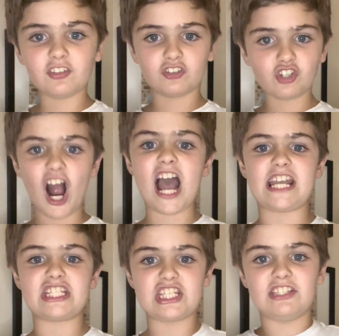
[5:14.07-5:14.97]
is crying.
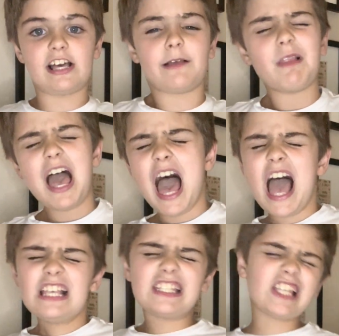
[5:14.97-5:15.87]
She's like,
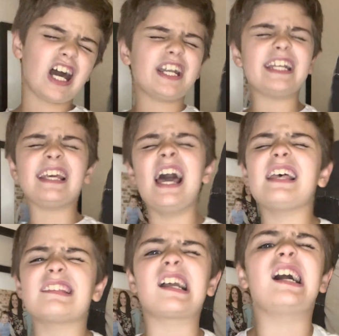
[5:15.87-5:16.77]
Sonny
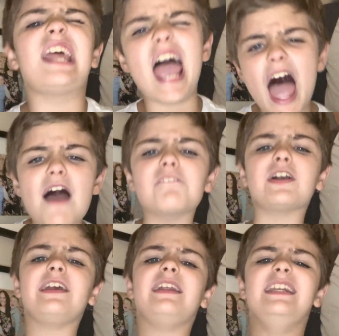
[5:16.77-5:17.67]
has done
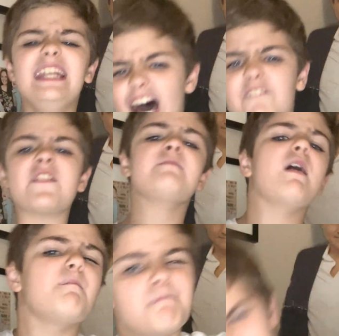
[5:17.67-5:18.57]
nothing
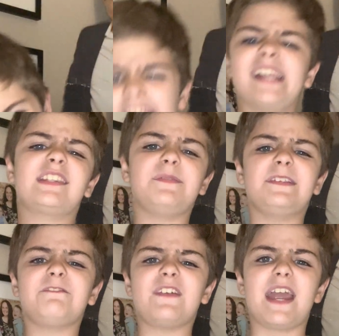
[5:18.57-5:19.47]
but pain to
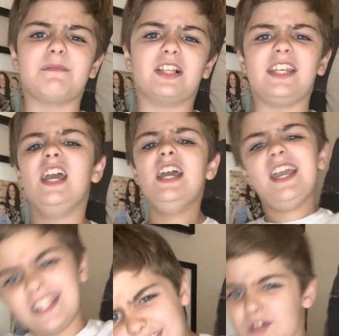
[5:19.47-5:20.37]
this family, and
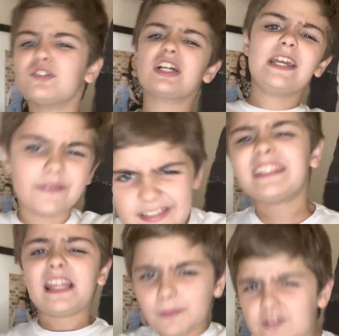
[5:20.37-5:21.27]
you couldn't even
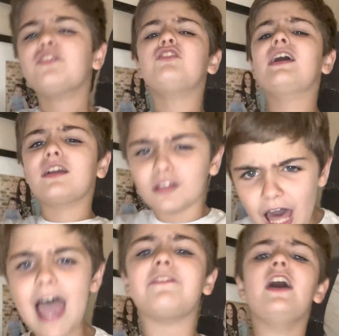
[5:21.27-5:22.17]
send him to jail to
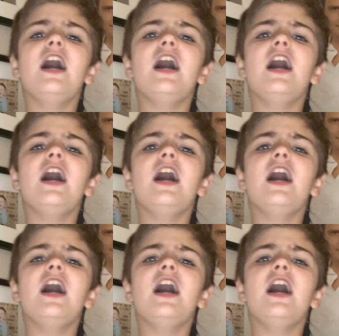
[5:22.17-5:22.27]
life